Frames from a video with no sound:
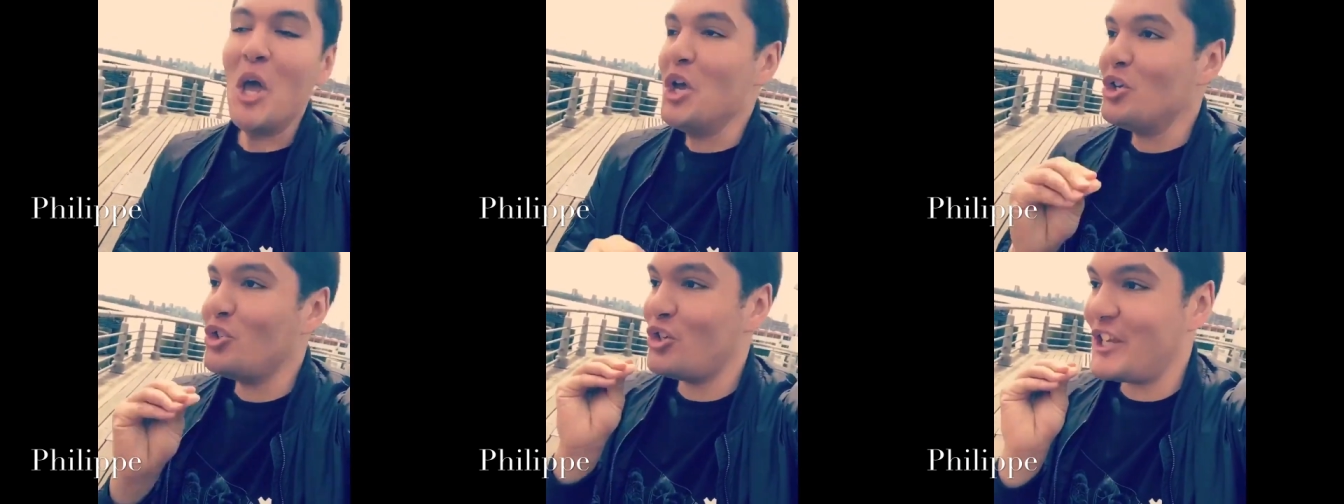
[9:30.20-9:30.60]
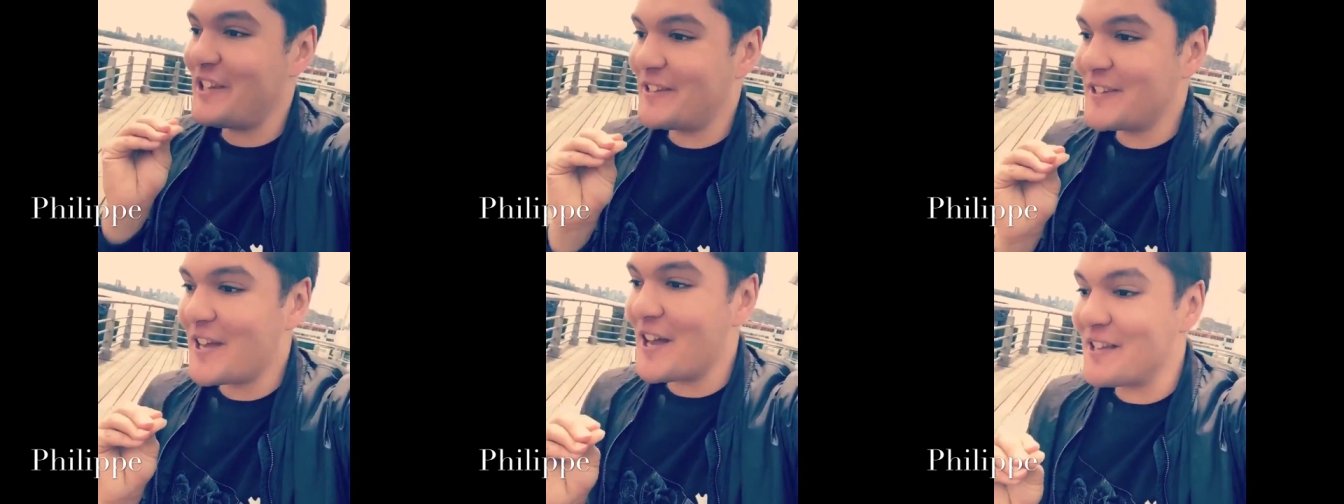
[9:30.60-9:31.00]
She
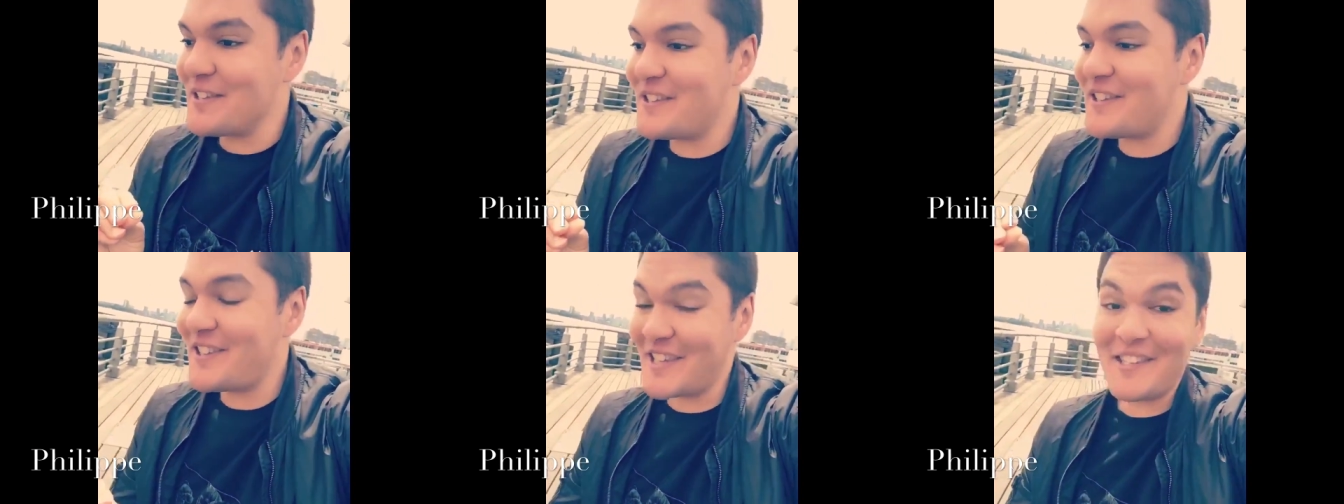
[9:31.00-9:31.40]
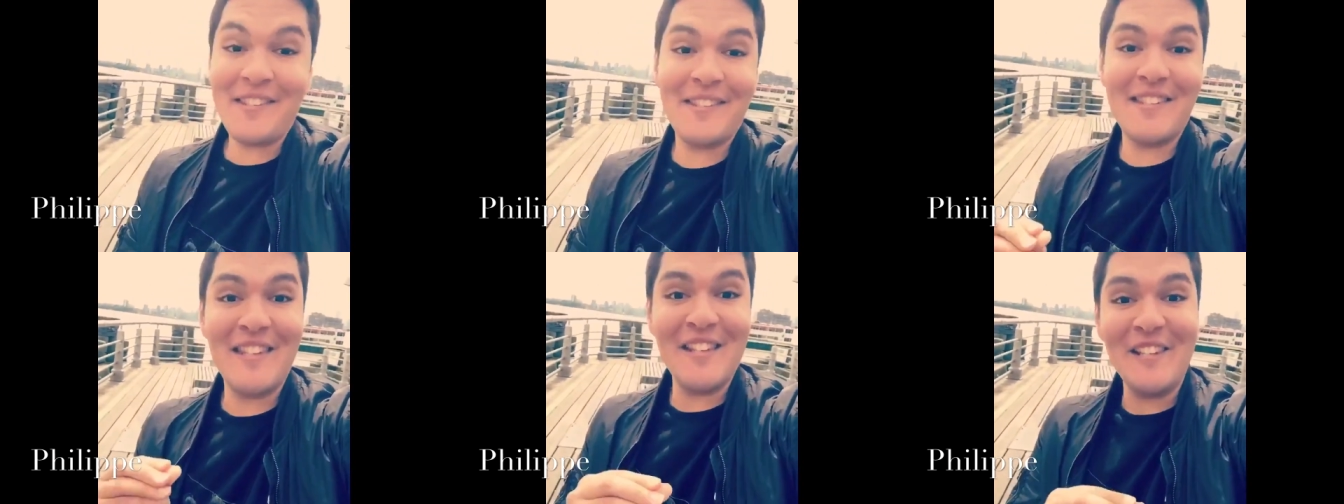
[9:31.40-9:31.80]
is
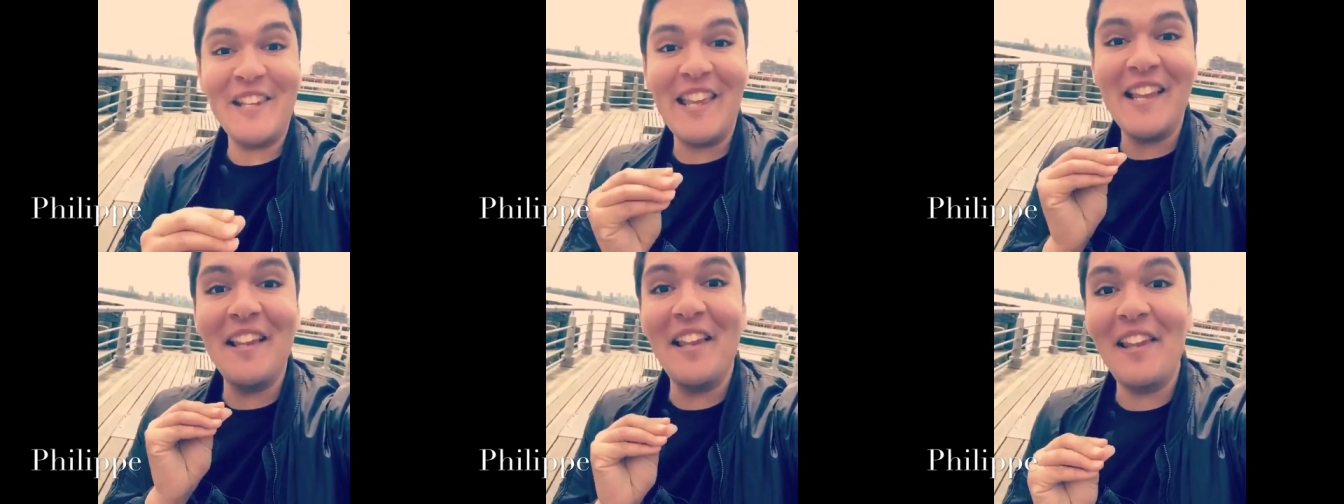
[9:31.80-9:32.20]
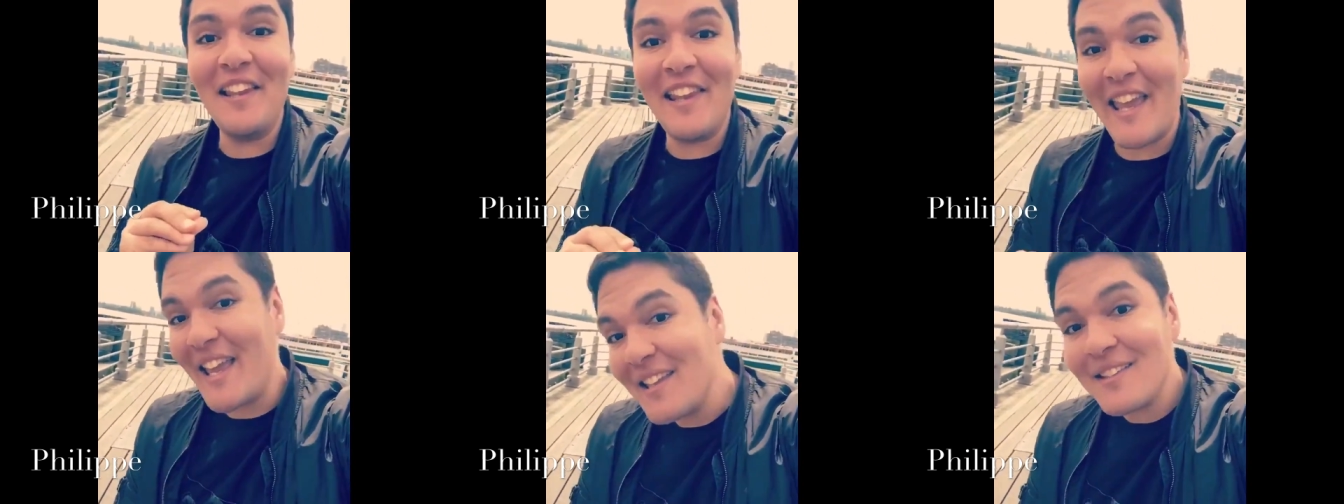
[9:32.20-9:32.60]
consistently
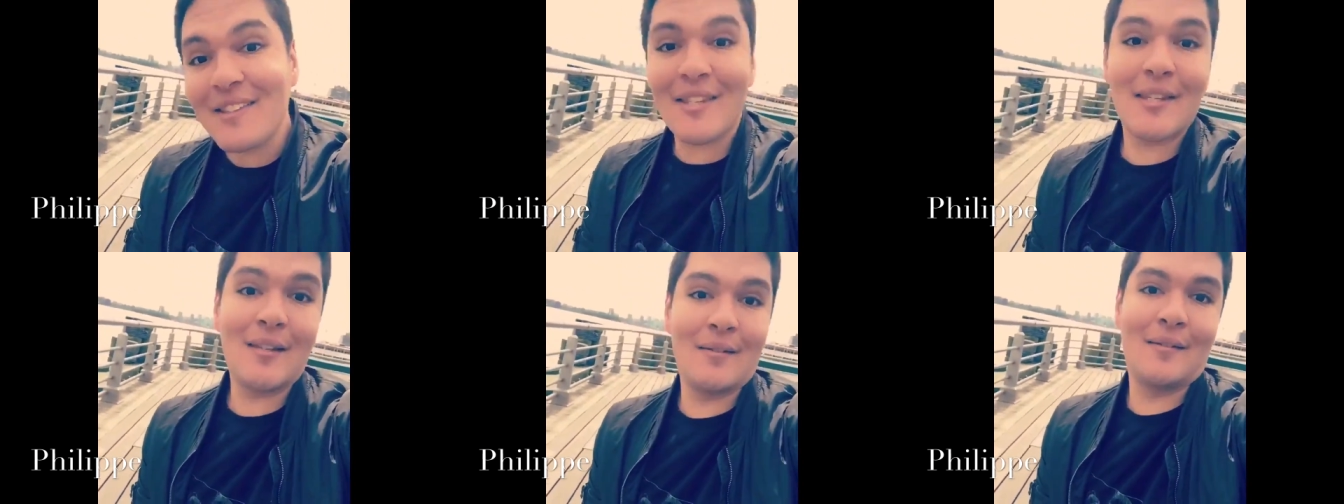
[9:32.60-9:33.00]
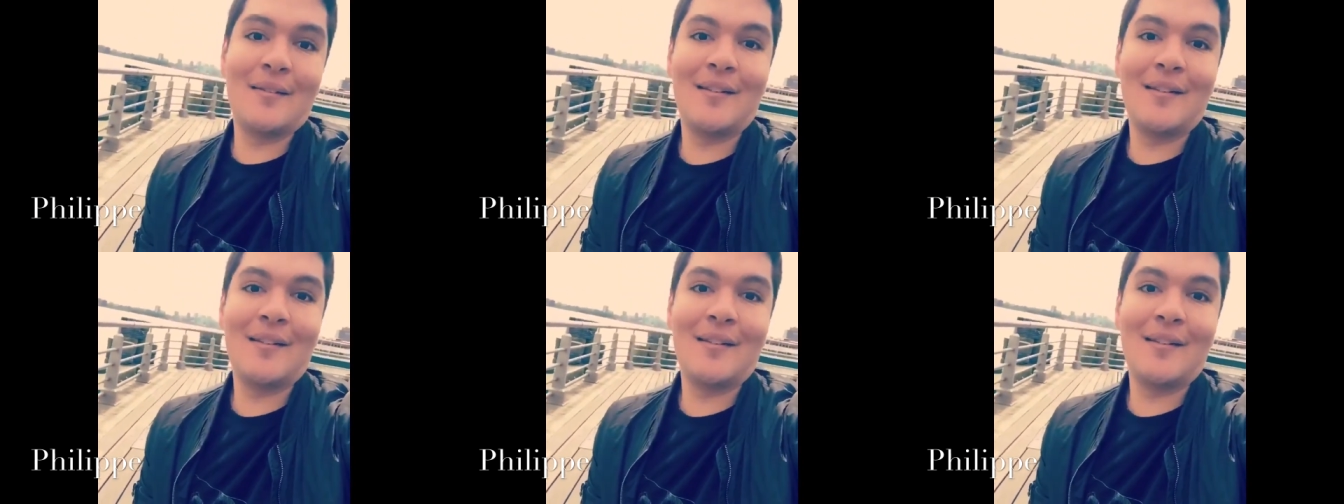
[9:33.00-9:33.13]
late.